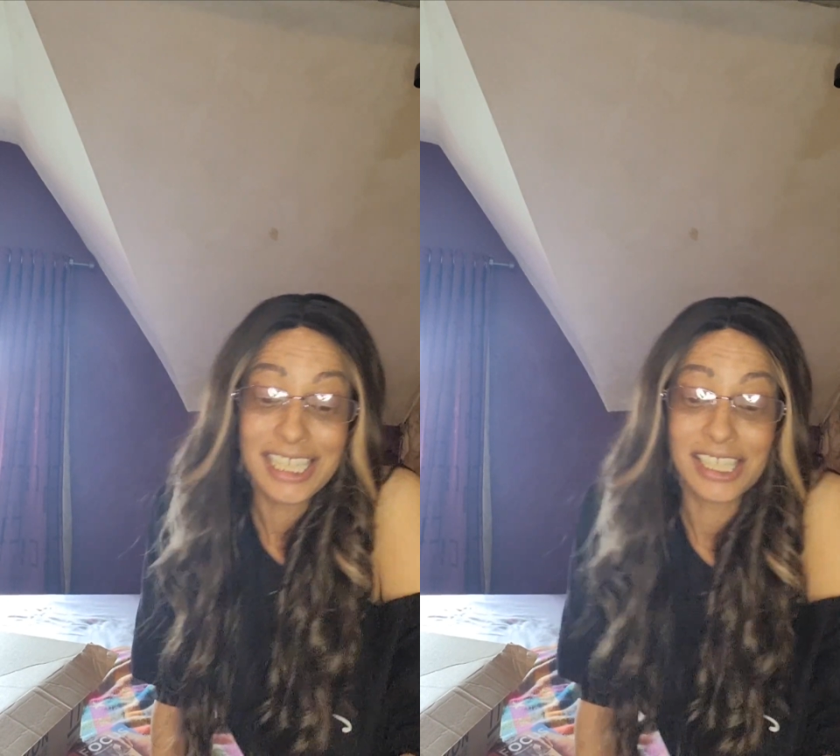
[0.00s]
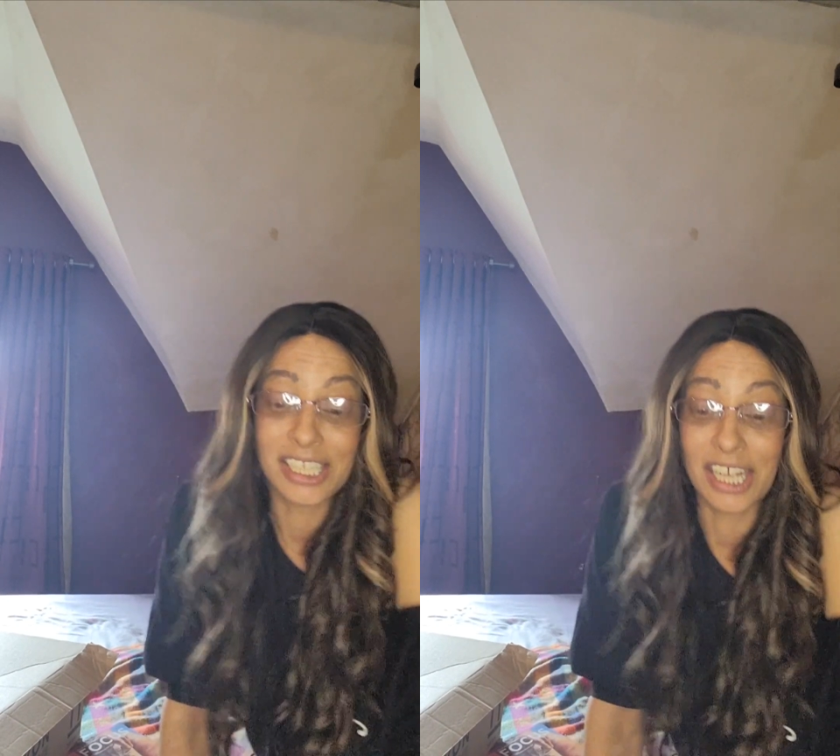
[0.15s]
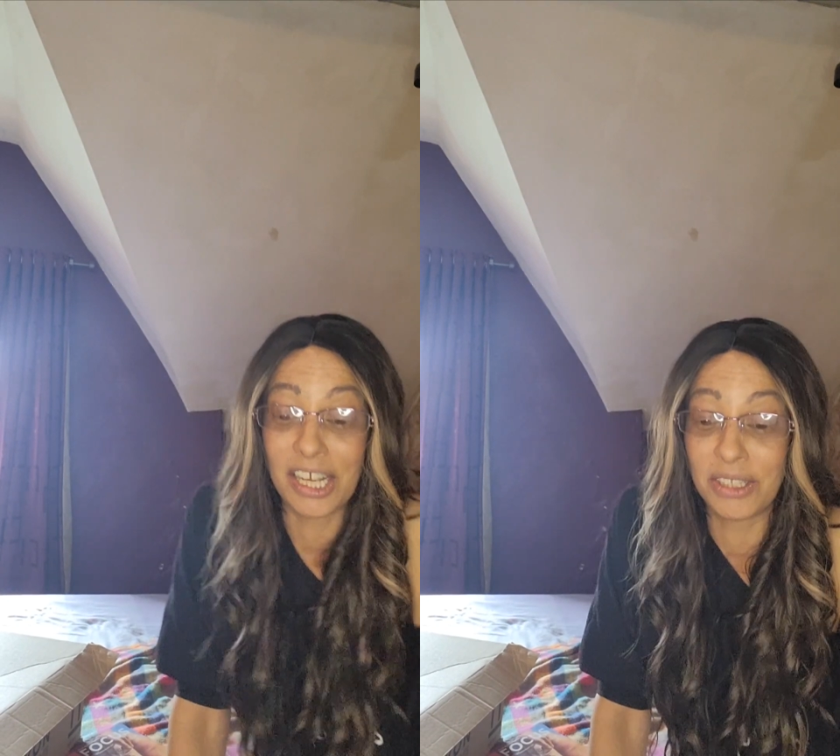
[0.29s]

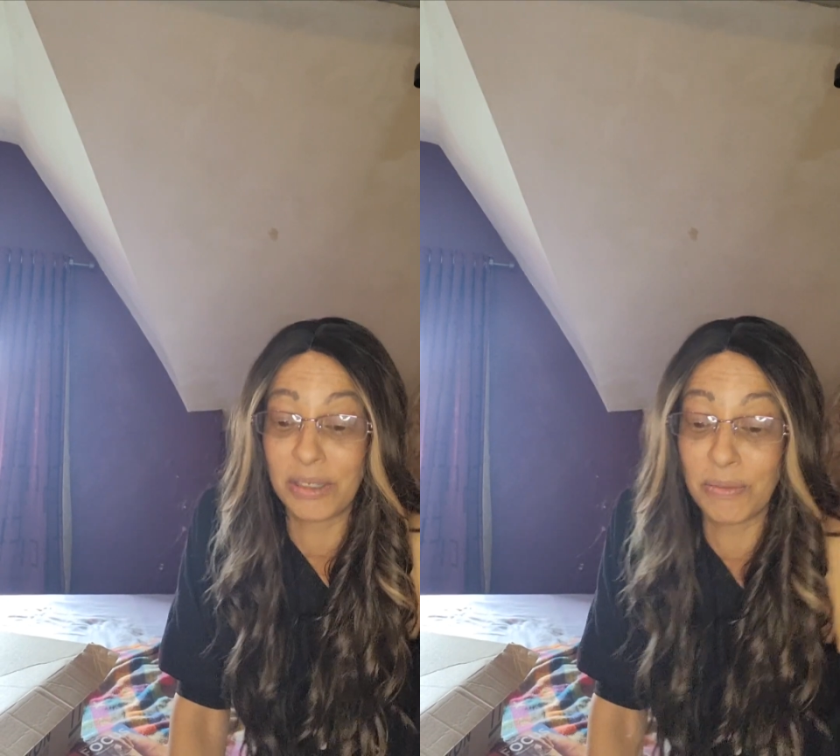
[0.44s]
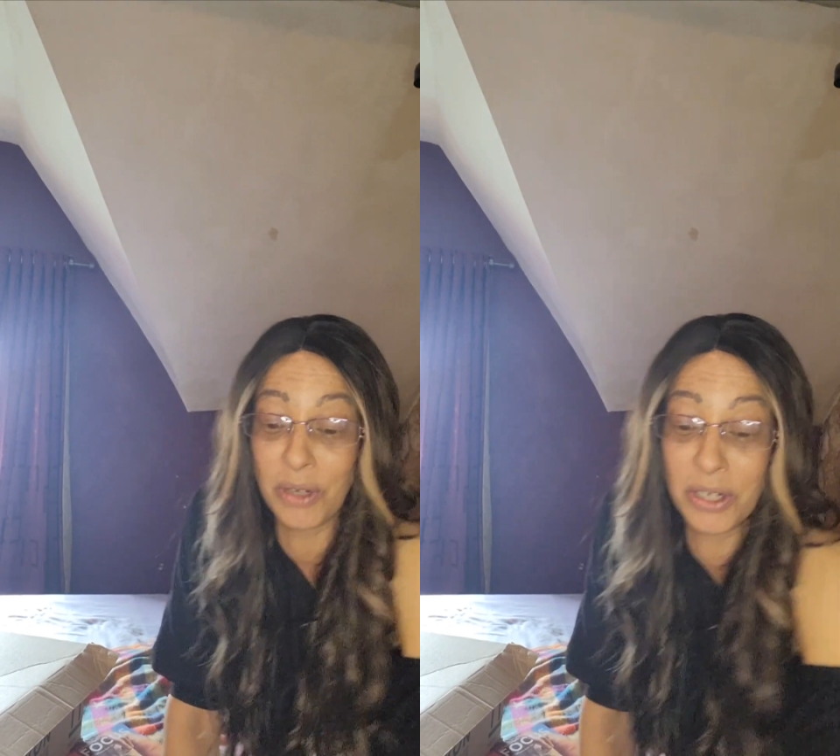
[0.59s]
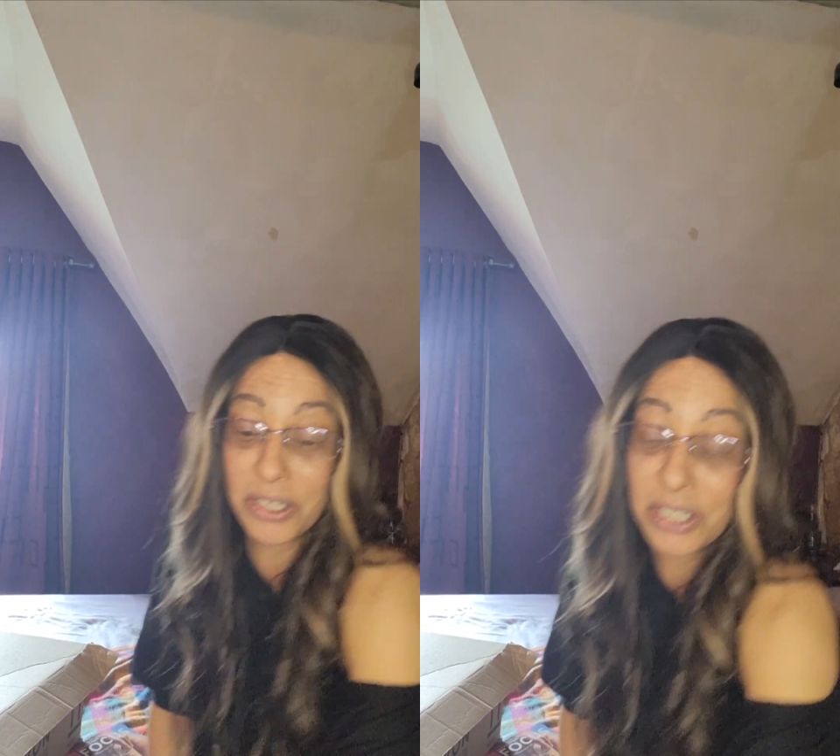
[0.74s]
So
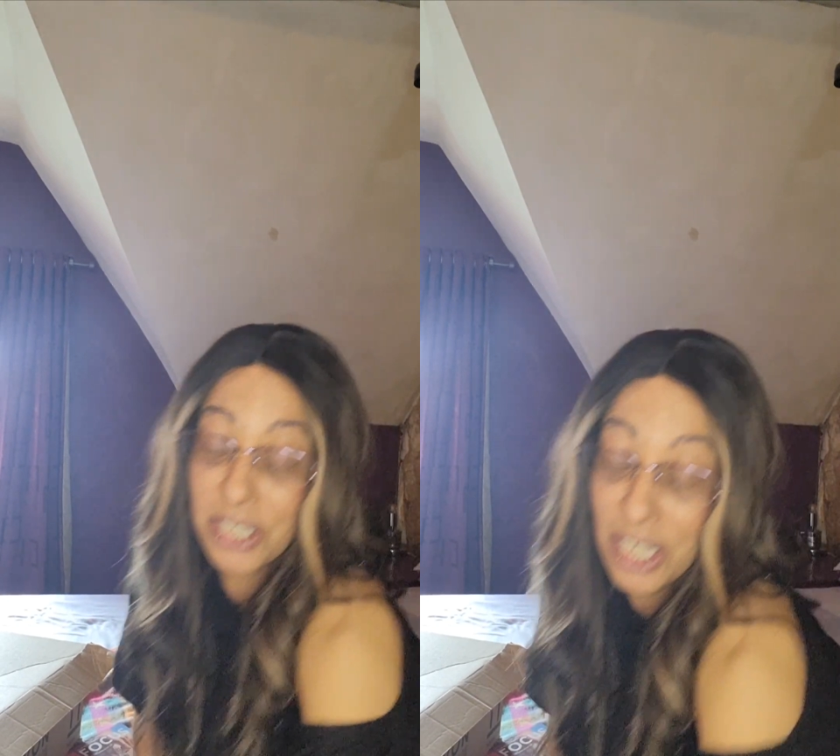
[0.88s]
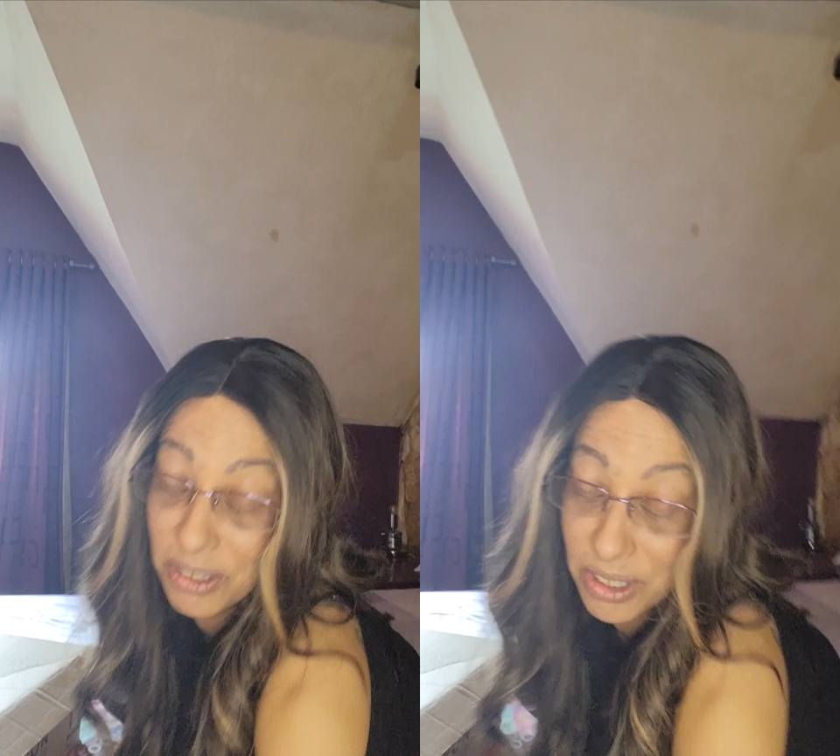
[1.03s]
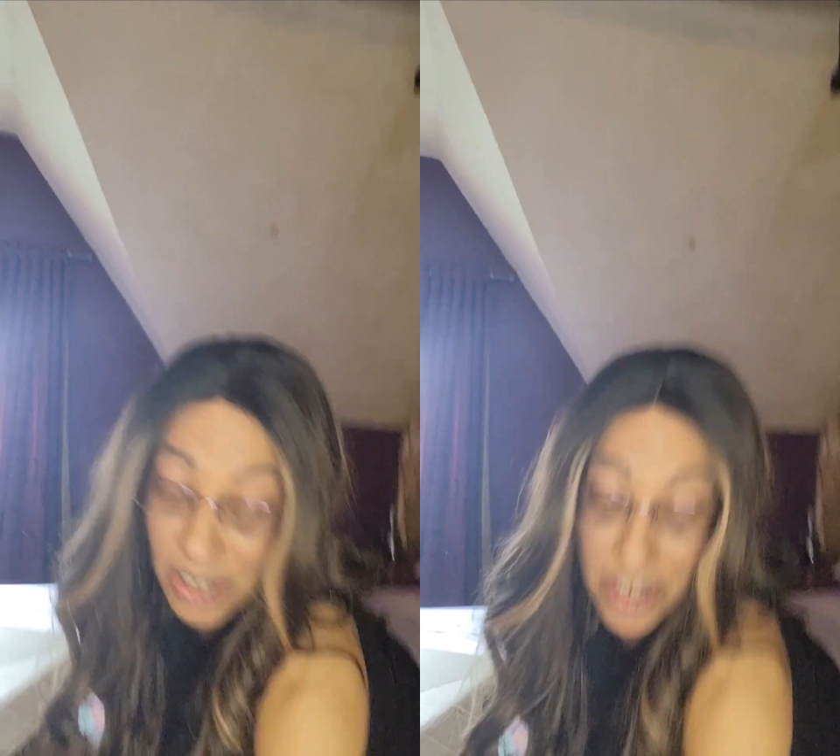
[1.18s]

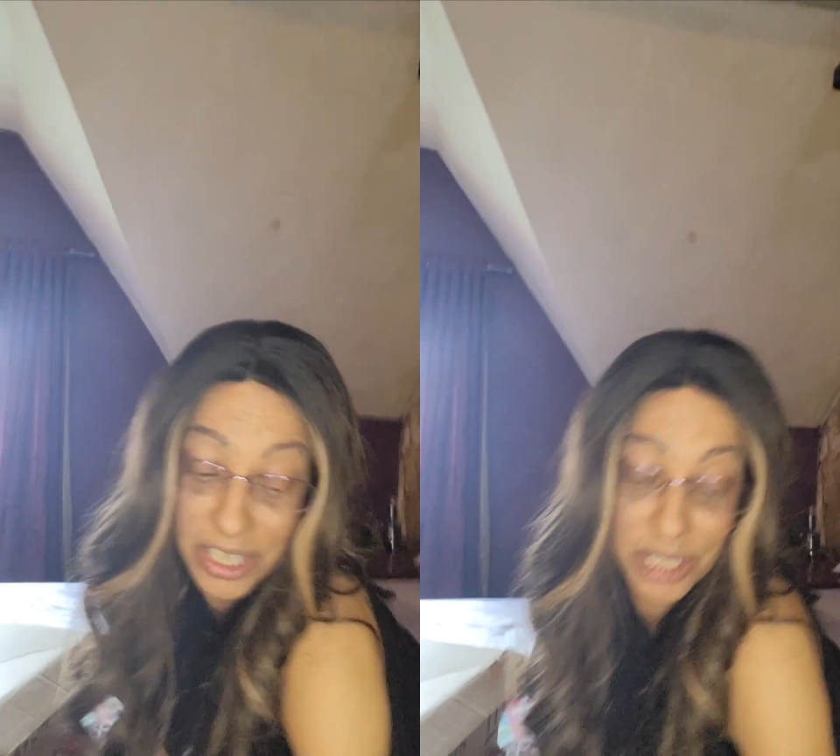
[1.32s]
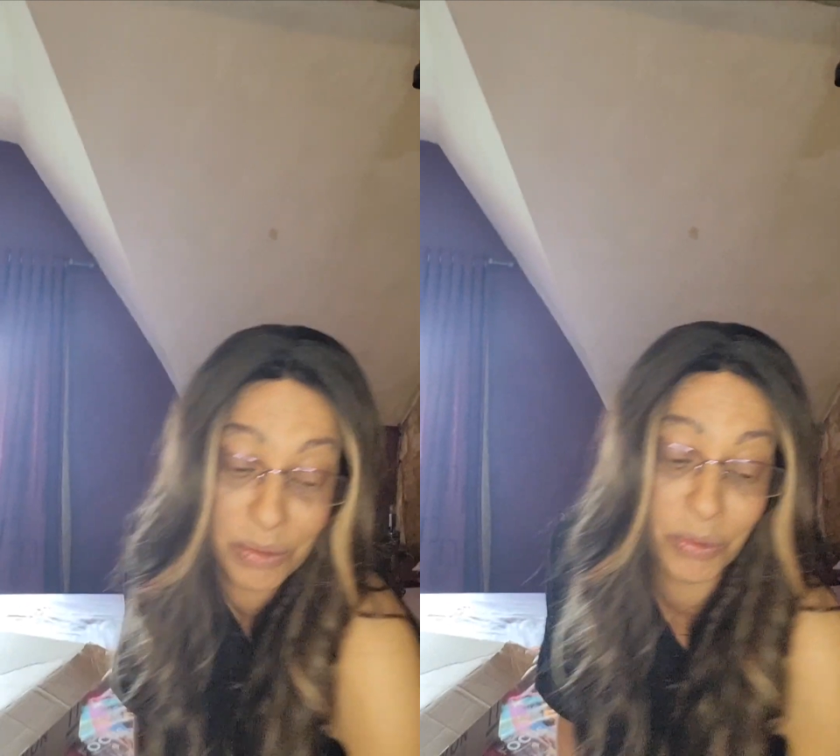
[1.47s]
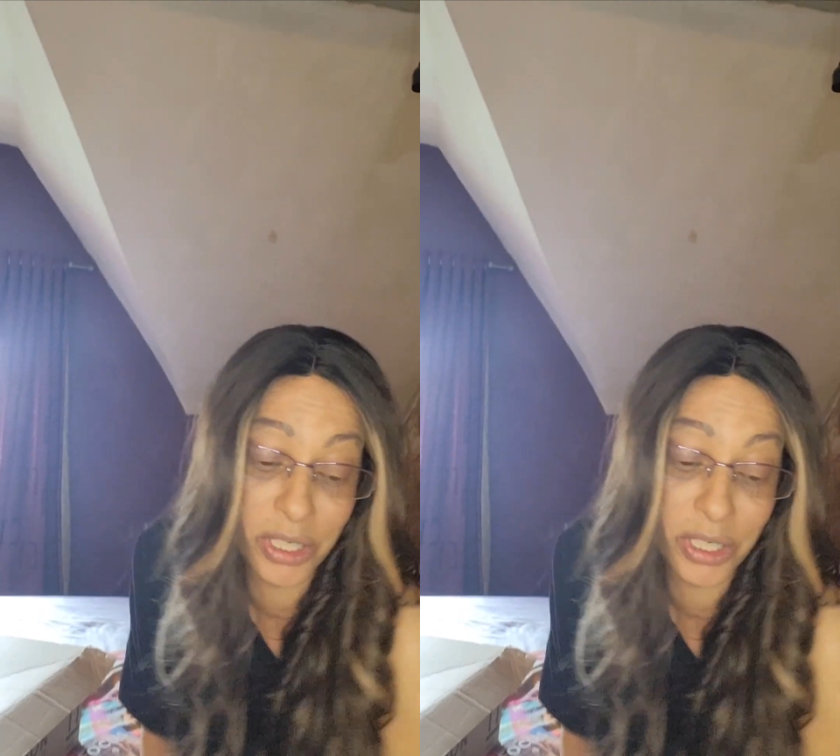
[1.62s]
guys,